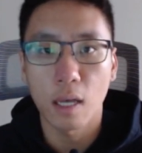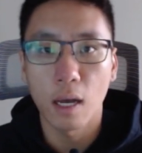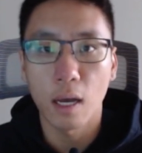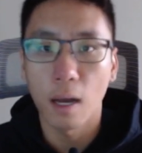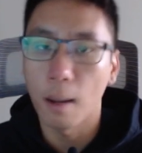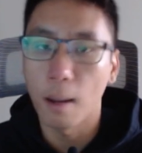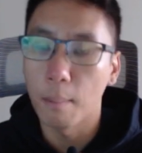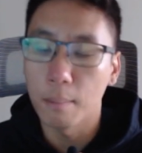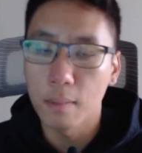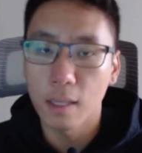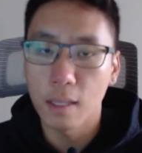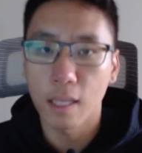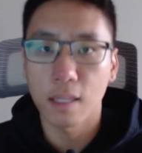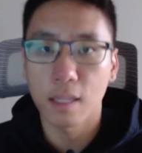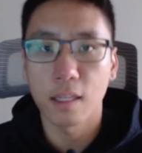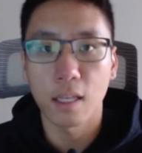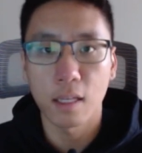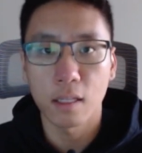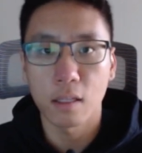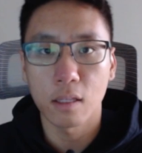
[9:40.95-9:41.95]
um,
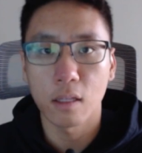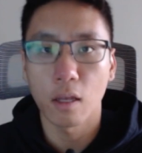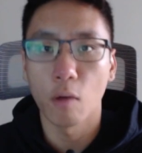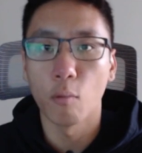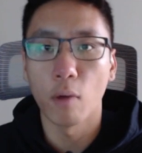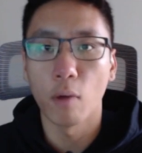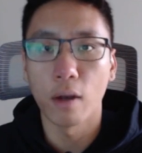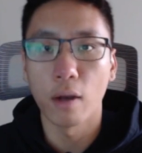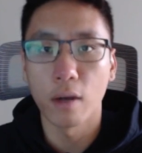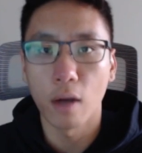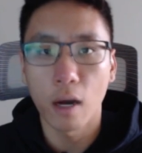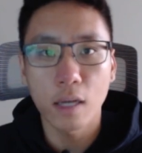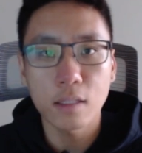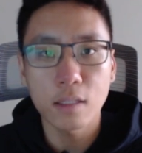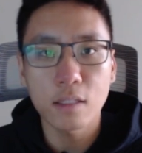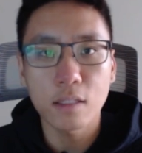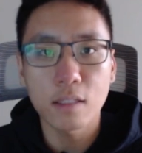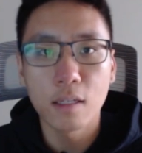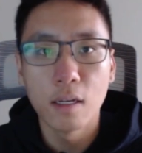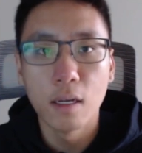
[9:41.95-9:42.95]
LinkedIn, and whatnot.